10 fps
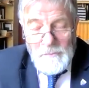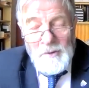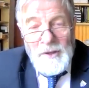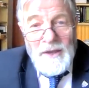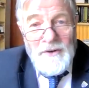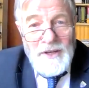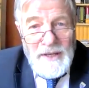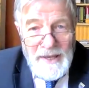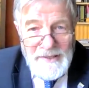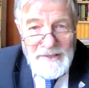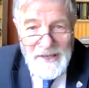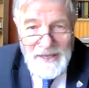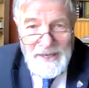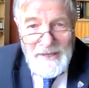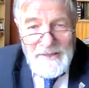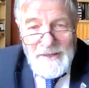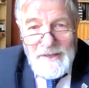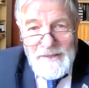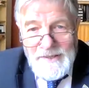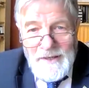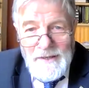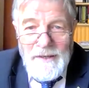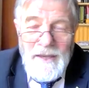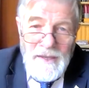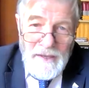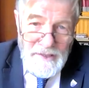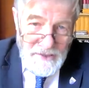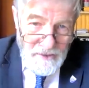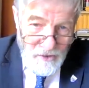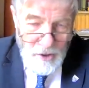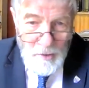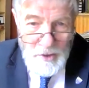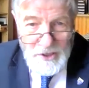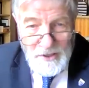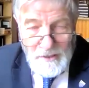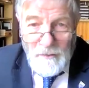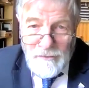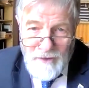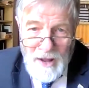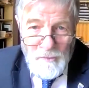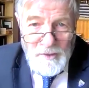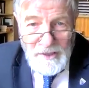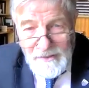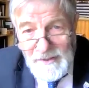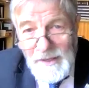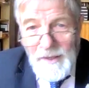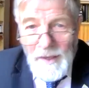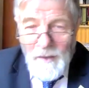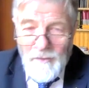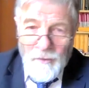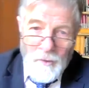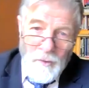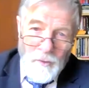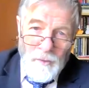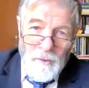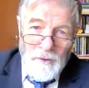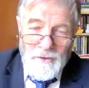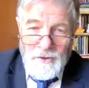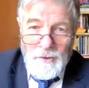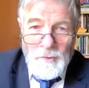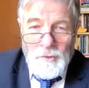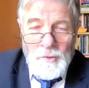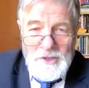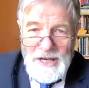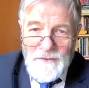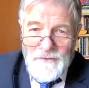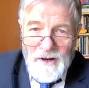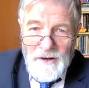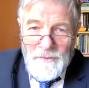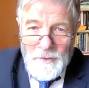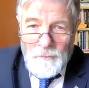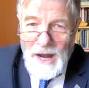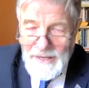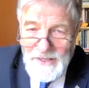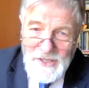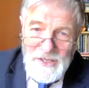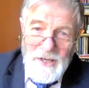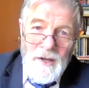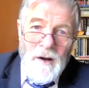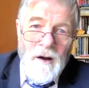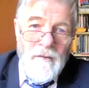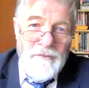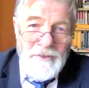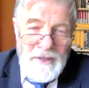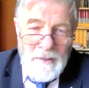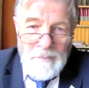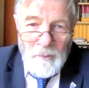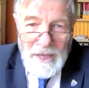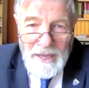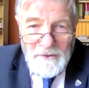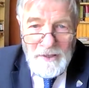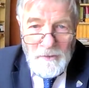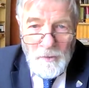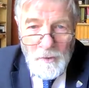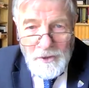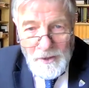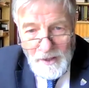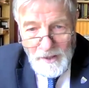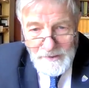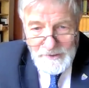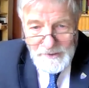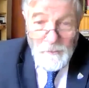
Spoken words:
Bulgarian Exarchate is an institution founded to safeguard the rights of the Bulgarian Orthodox